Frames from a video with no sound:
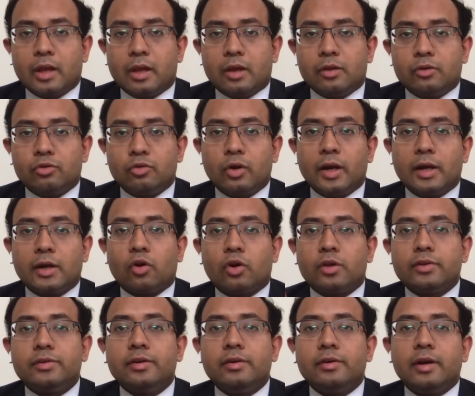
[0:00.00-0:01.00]
So it
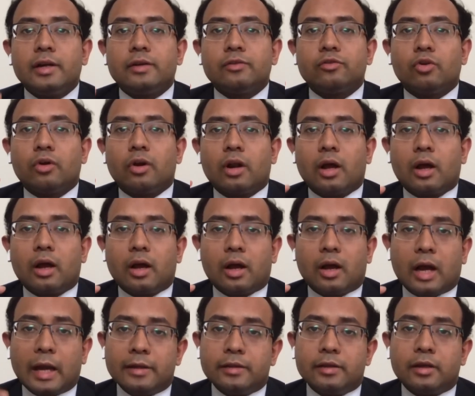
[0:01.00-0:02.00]
concentrates on
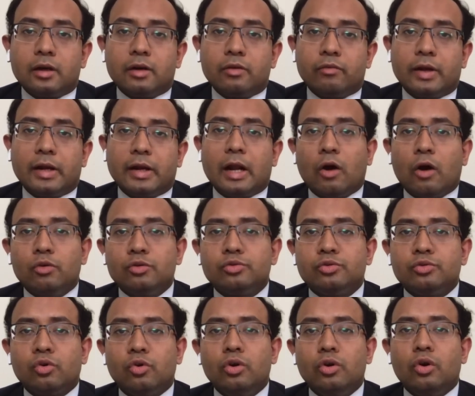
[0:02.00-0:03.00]
either one
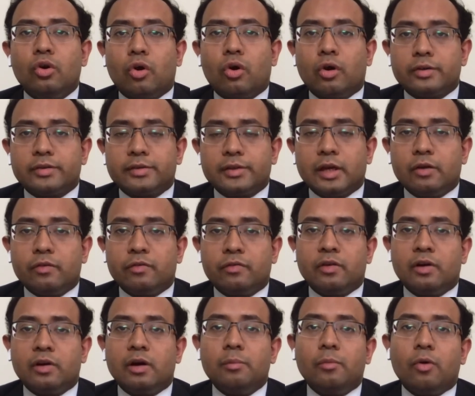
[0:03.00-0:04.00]
household or say a
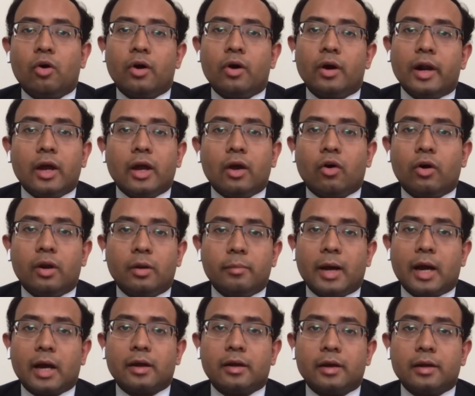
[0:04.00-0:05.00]
firm or on a
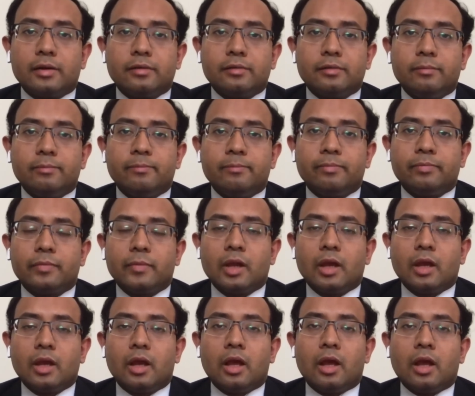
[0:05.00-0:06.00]
market.
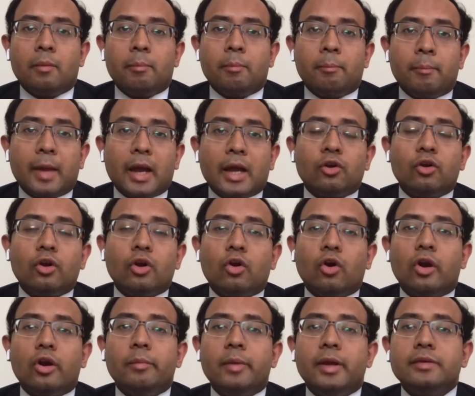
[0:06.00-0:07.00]

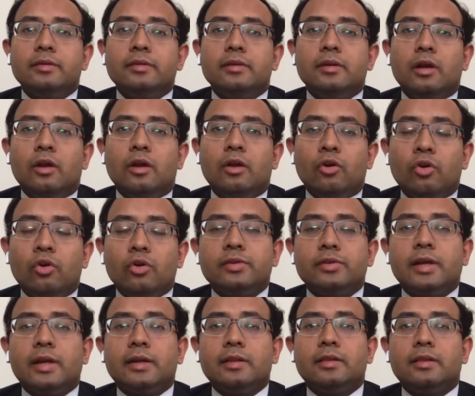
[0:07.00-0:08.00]
Macroeconomics looks
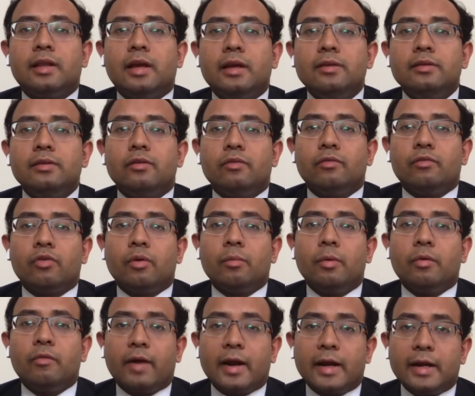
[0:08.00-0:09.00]
at things from a
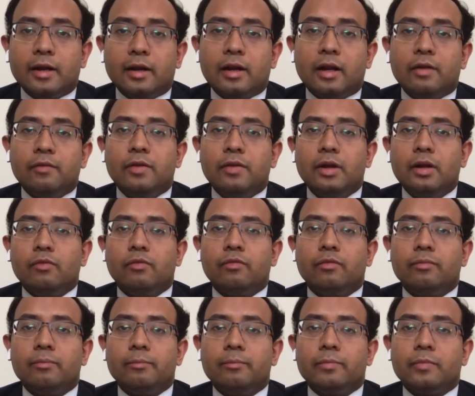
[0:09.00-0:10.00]
wider level
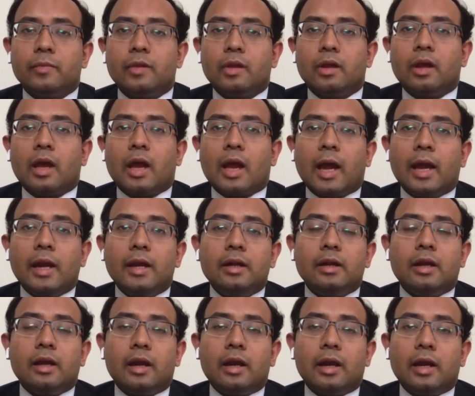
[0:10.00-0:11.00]
and
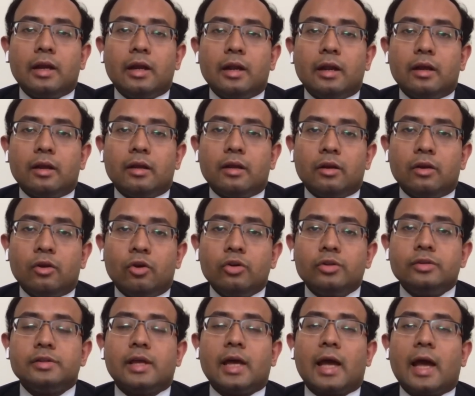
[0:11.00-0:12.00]
it
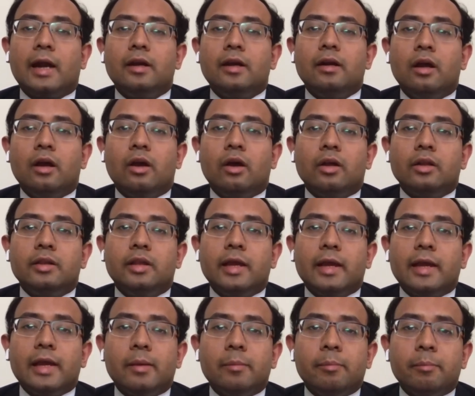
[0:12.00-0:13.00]
looks at the
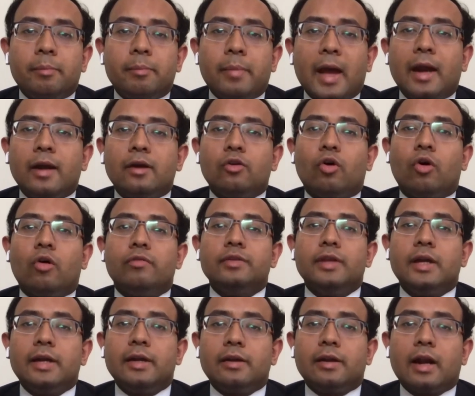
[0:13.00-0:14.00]
impact of the
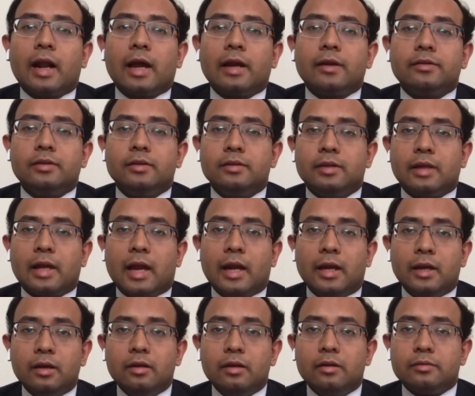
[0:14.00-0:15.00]
interactions and
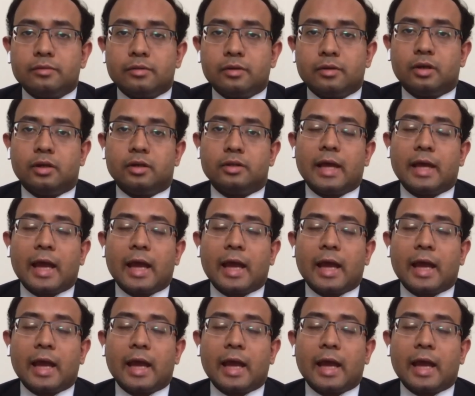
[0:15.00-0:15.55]
uh, the